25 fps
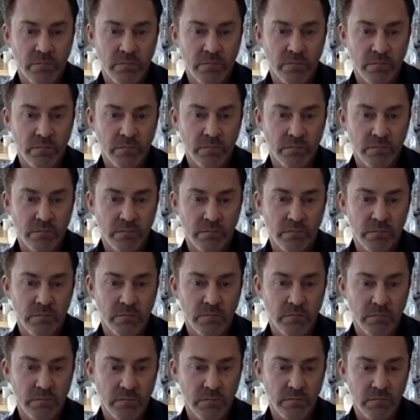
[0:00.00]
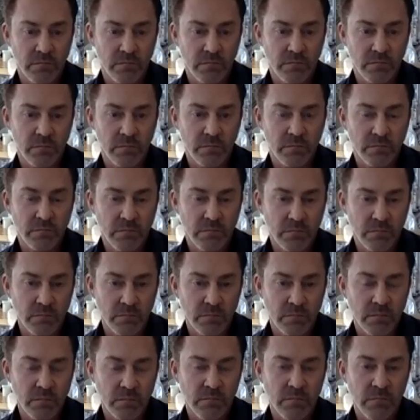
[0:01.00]

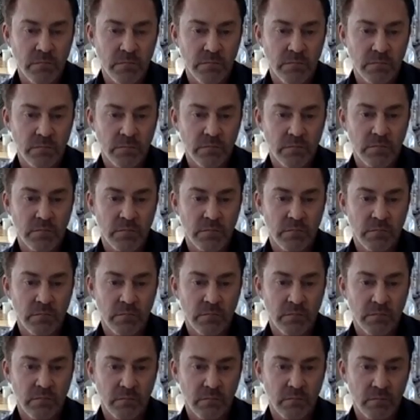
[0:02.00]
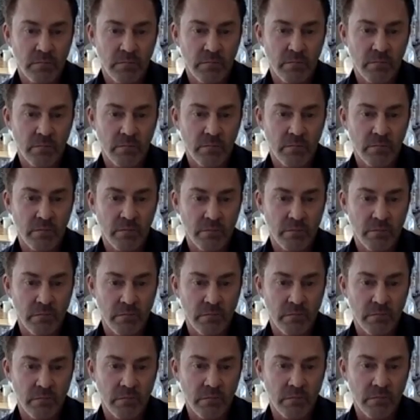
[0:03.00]

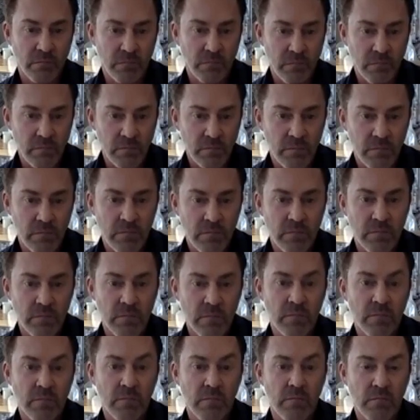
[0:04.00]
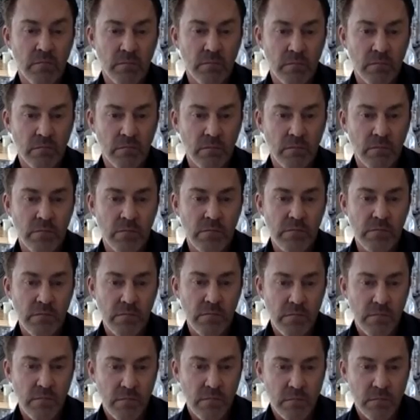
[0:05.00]

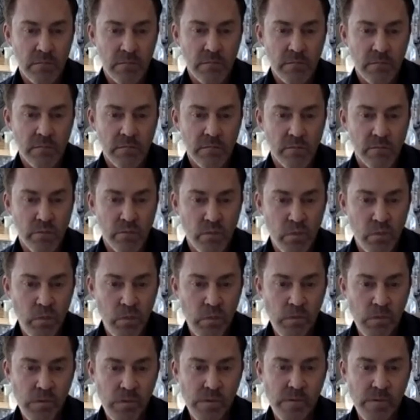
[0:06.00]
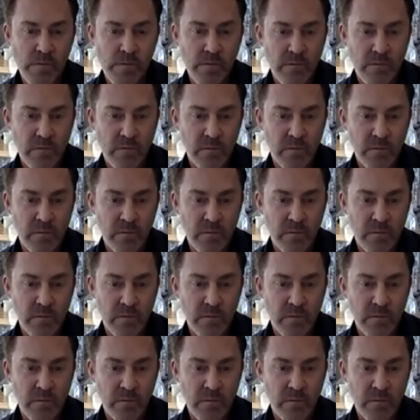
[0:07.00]
The person shown says nothing.